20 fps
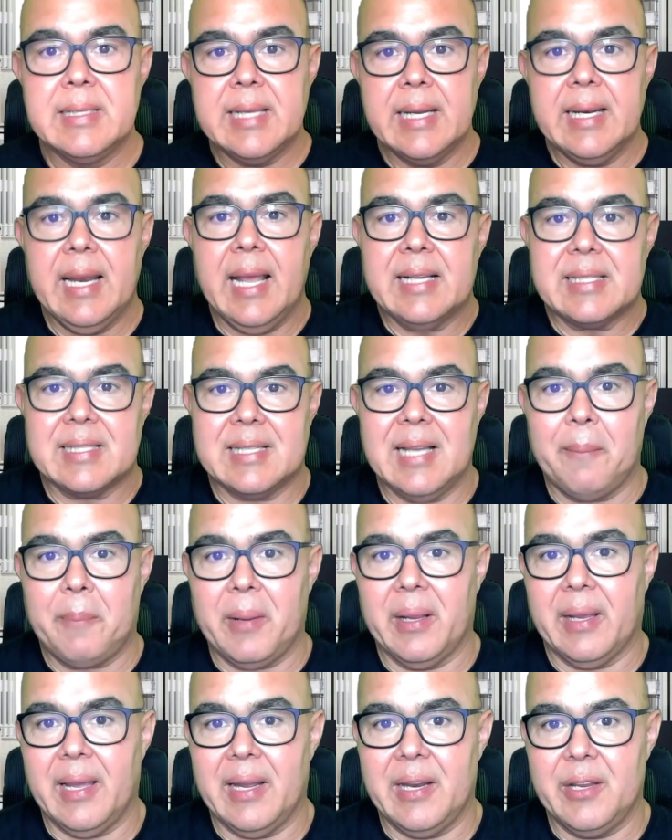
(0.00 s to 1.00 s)
next step
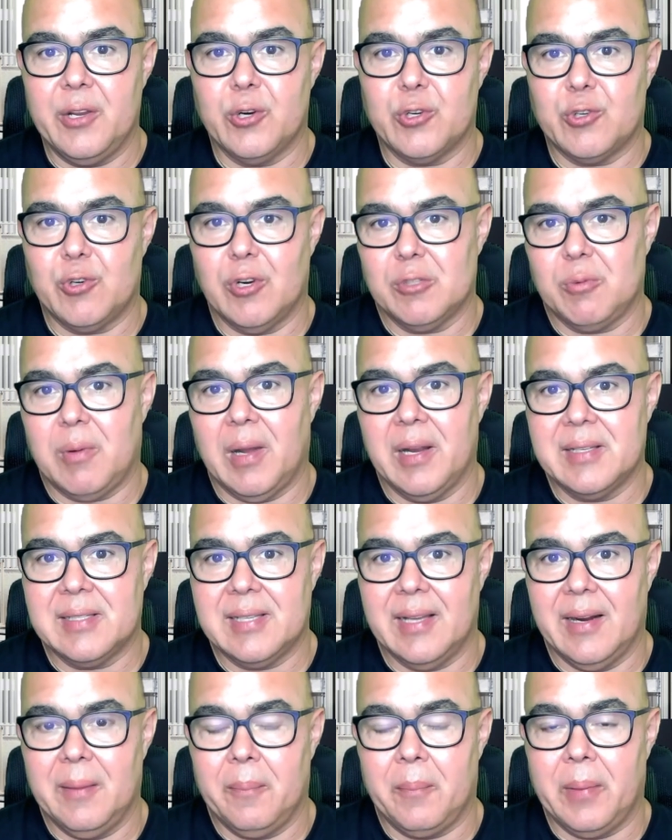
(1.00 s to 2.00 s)
in getting your Trust Wallet
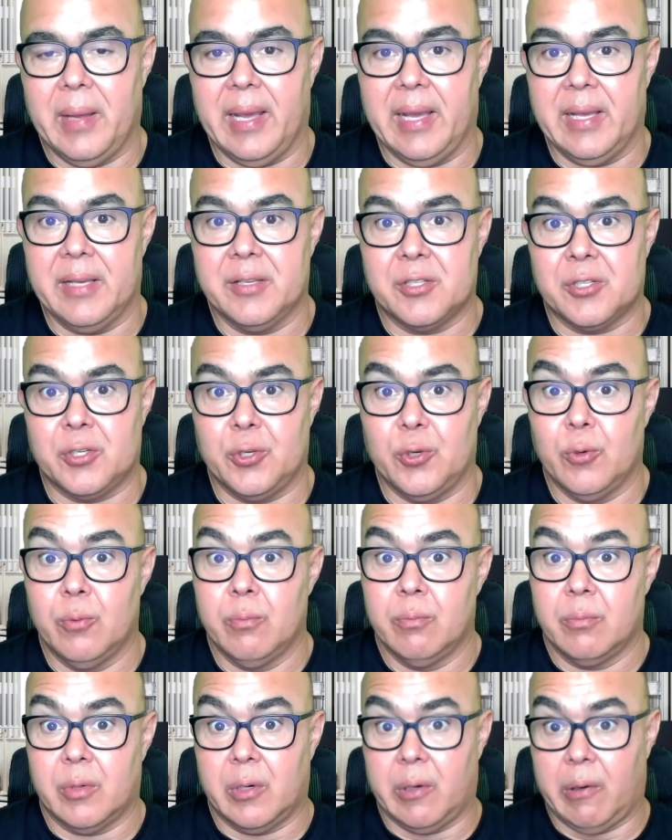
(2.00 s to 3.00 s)
set up is
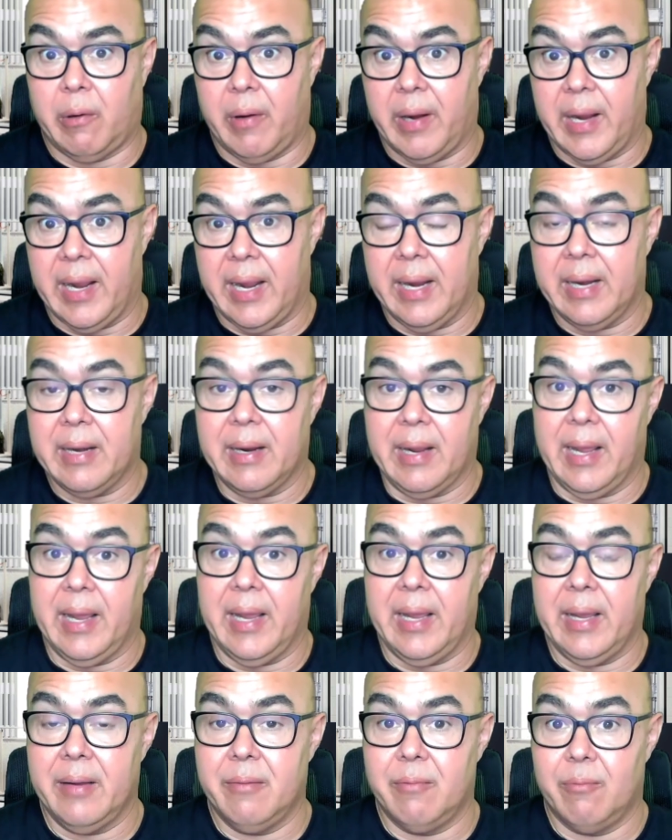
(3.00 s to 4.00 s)
to create
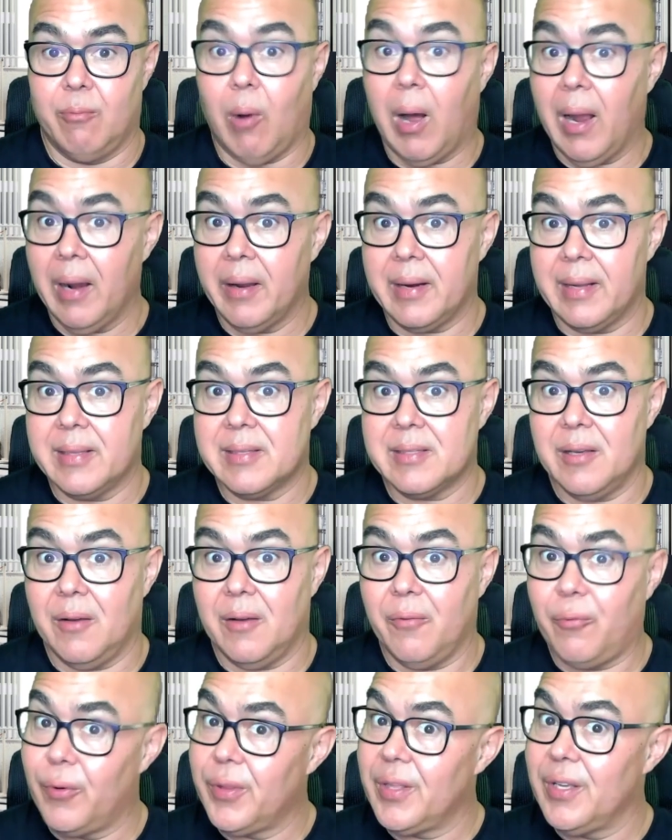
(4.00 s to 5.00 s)
a wallet
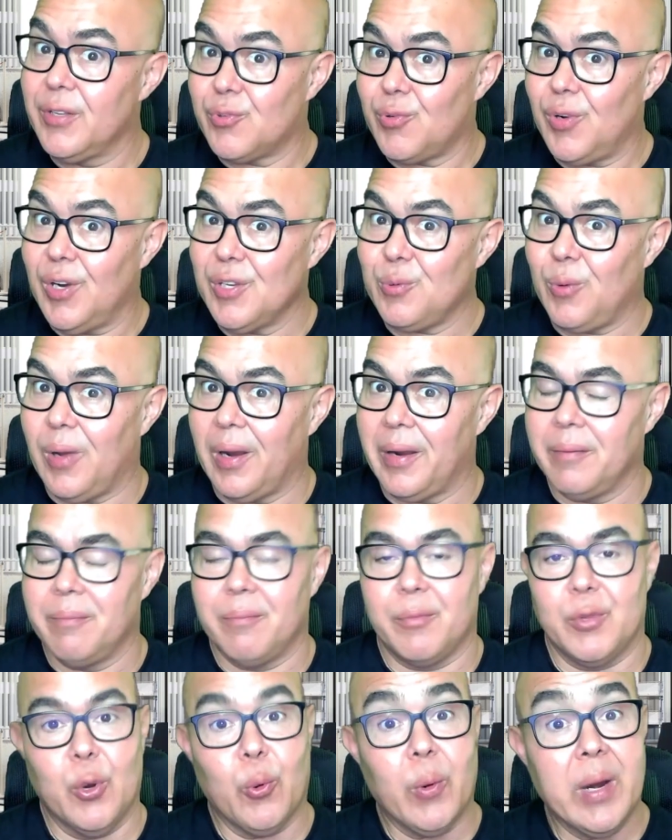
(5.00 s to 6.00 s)
itself within Trust Wallet.
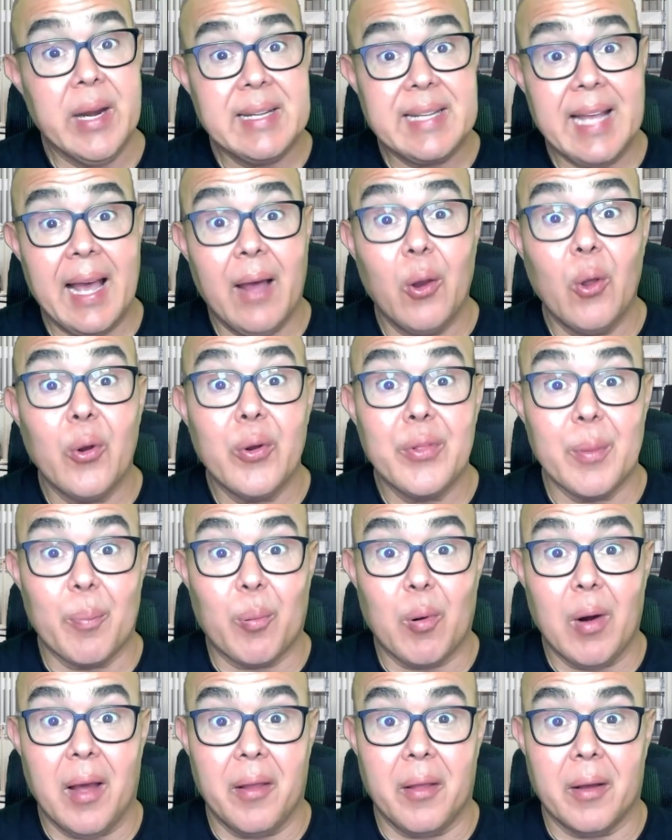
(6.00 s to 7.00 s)
You already downloaded the
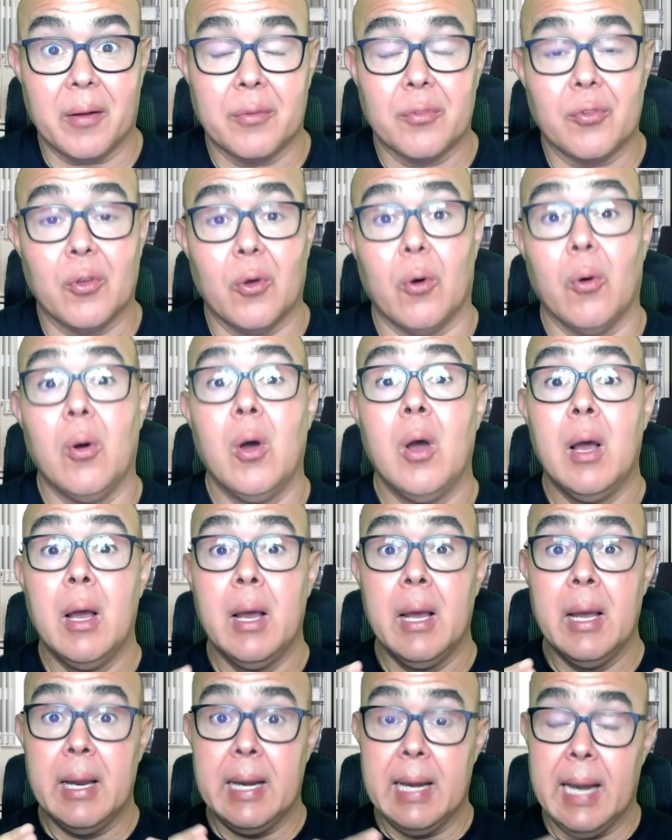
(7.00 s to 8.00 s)
product. So
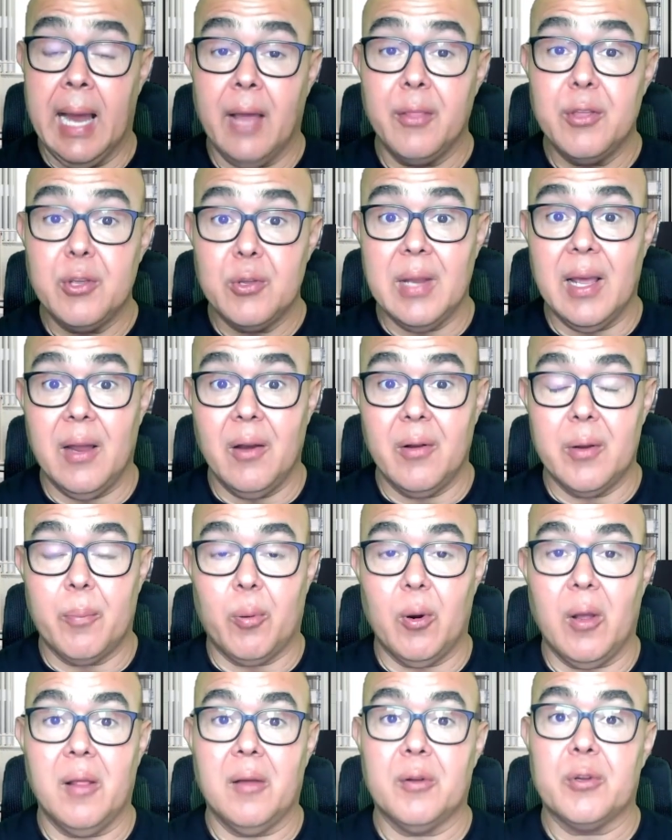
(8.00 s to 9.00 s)
now that you download the
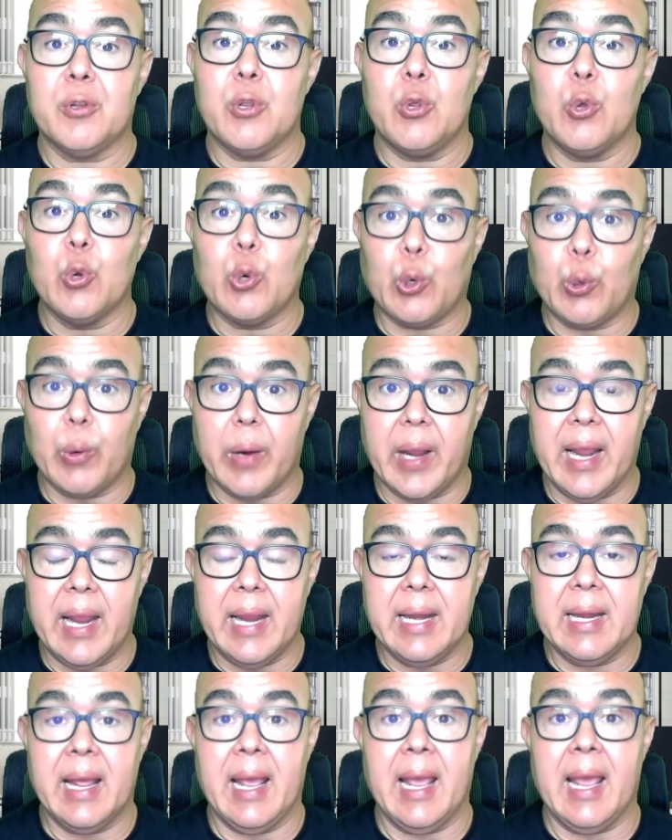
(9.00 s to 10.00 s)
product, you
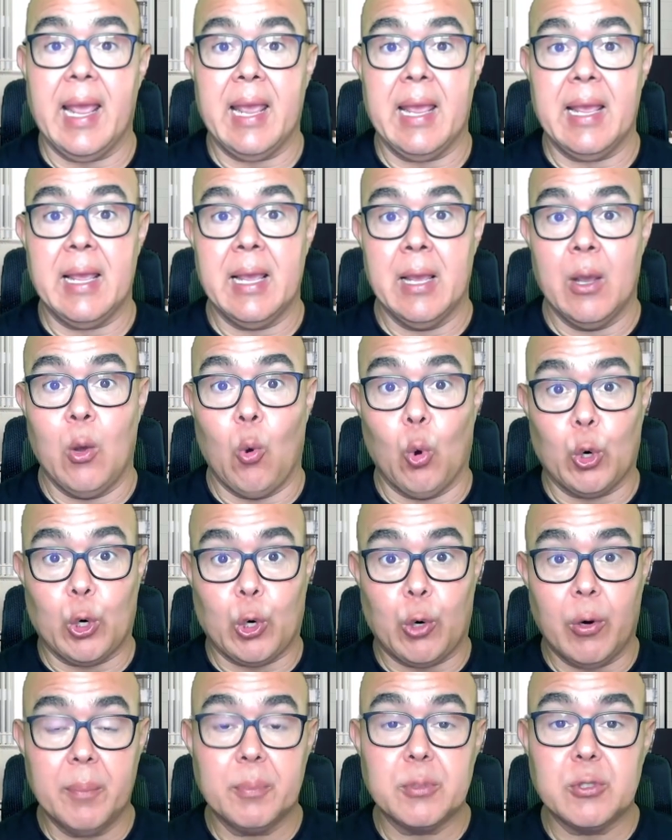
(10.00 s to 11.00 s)
create a
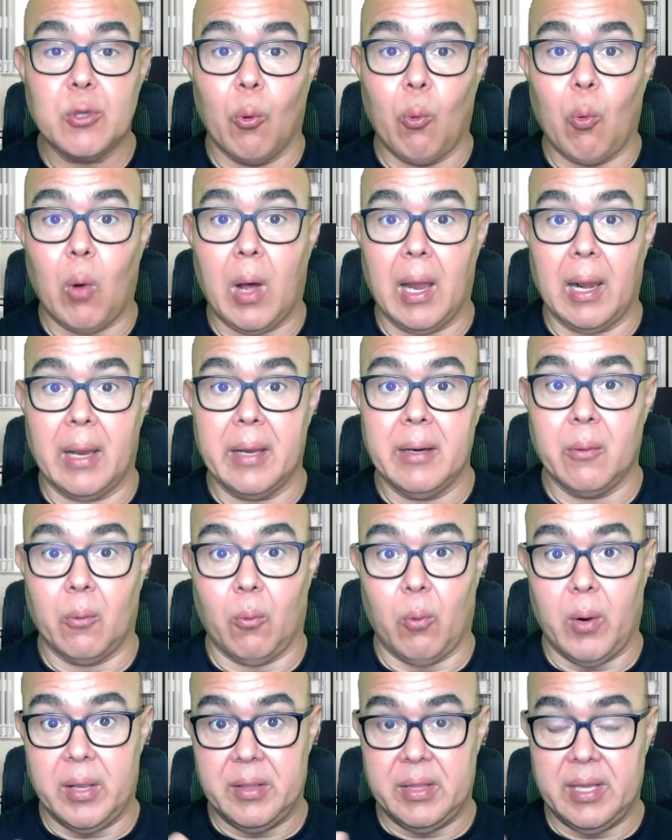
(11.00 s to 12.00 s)
crypto wallet
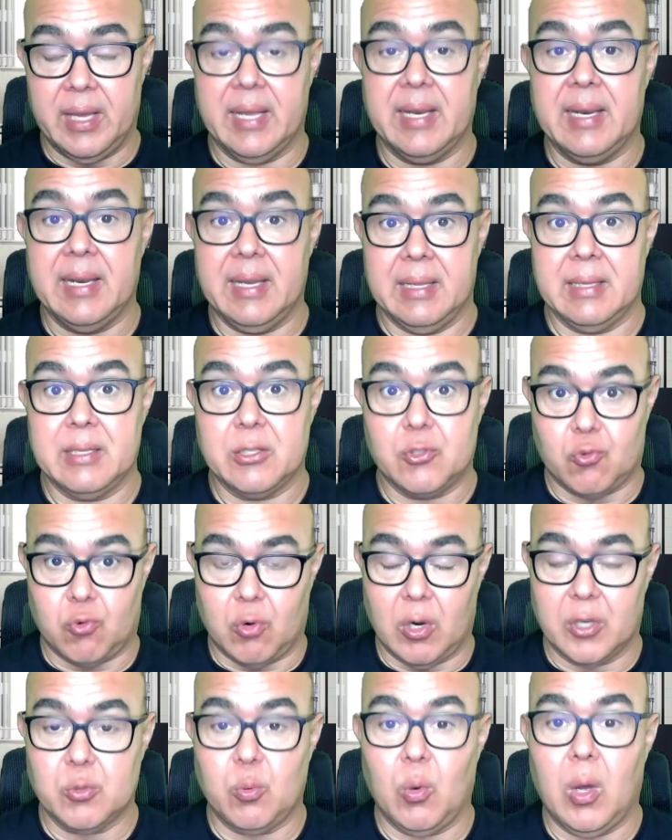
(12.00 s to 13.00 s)
within
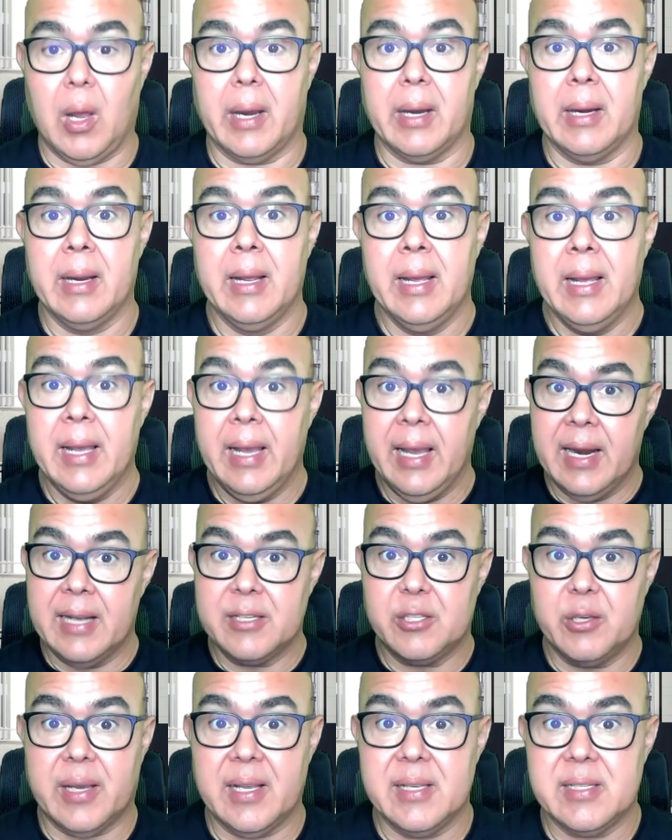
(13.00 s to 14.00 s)
Trust Wallet. And
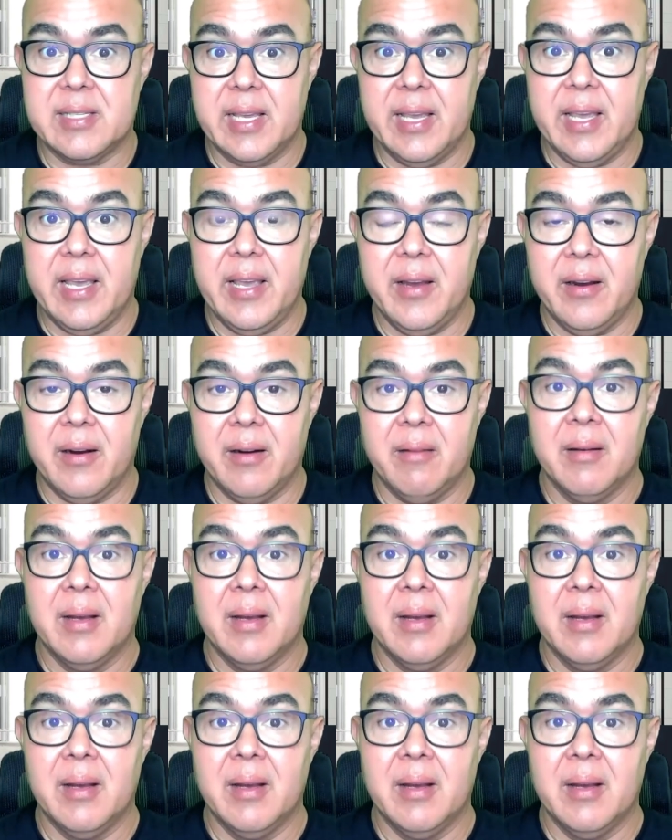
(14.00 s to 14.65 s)
as you can see here,